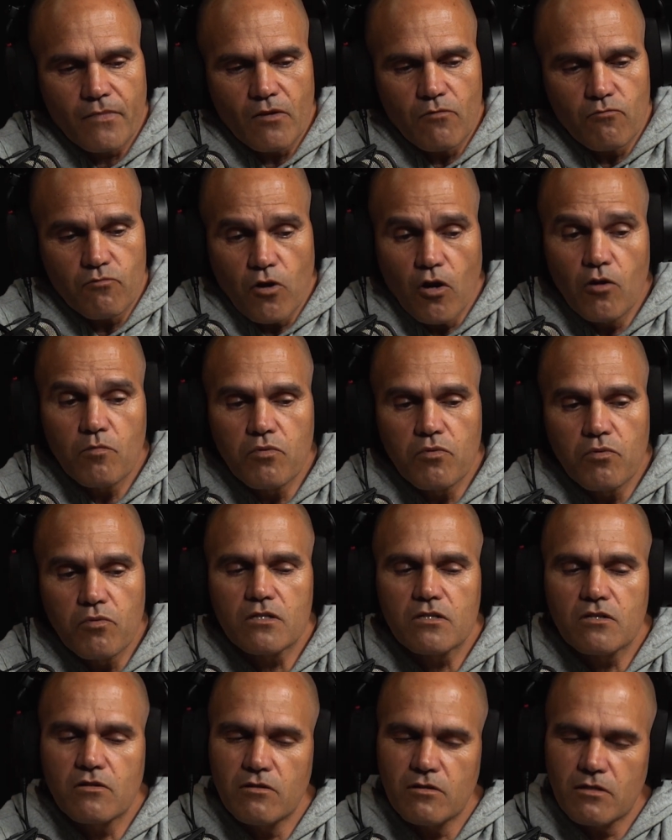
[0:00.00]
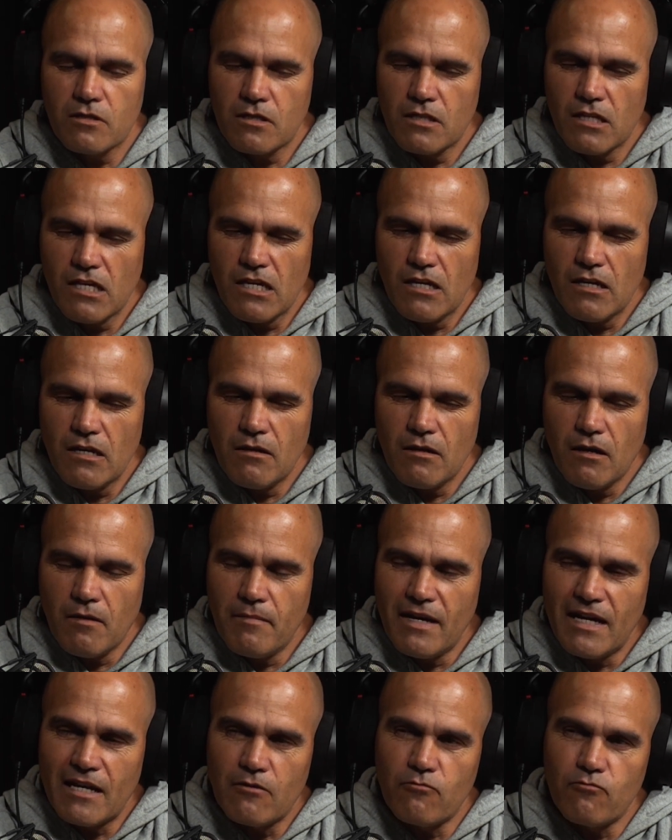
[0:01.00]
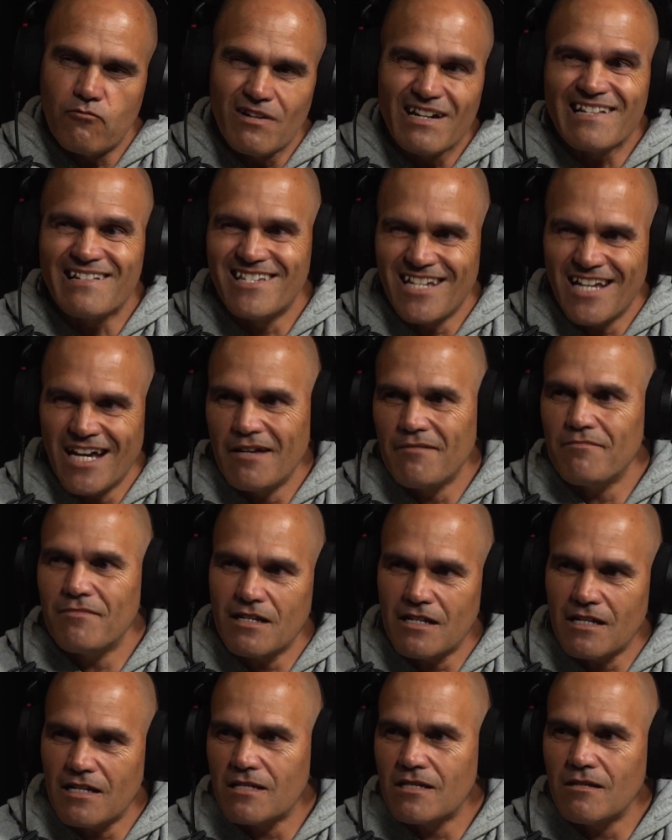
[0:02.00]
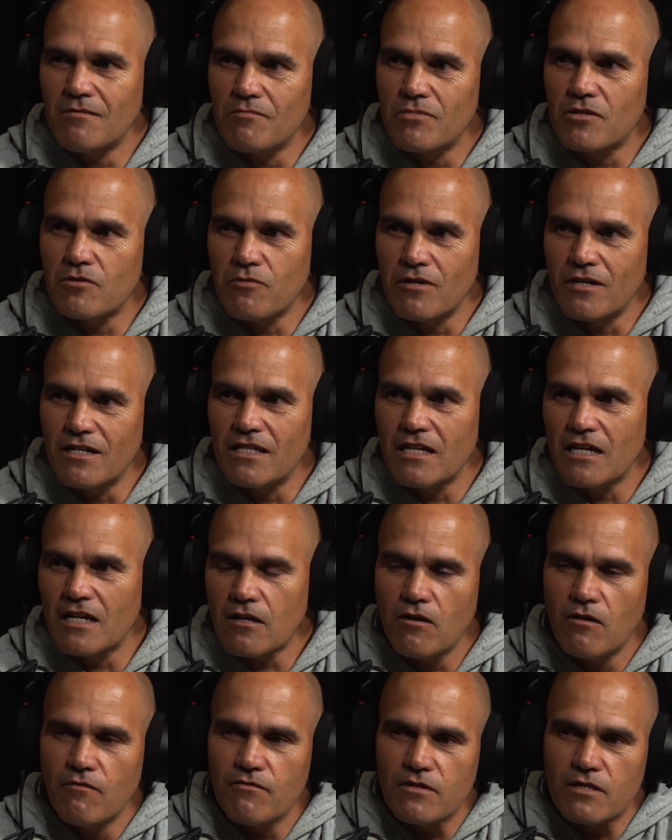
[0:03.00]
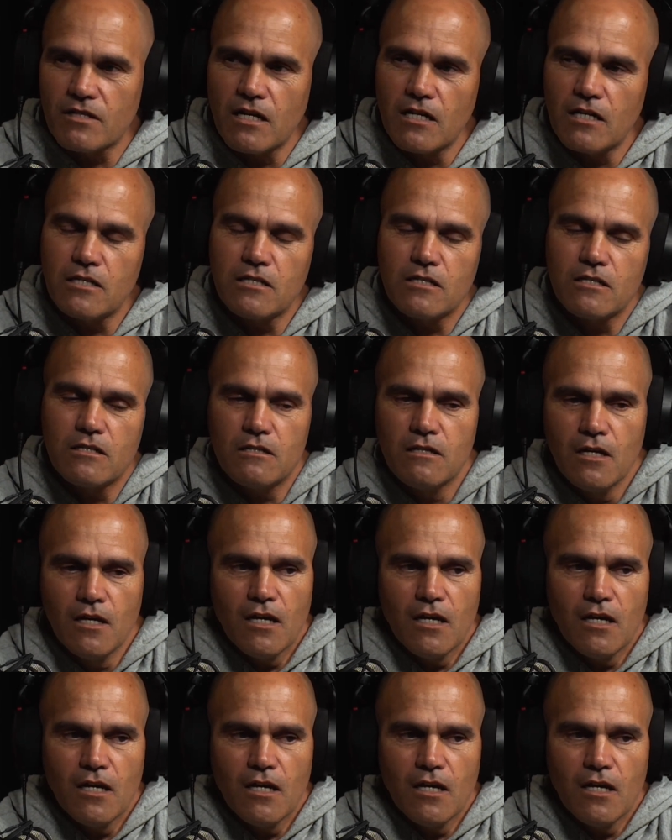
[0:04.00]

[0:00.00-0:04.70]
roadblocks because of the amount of red tape that gets in between that conversation,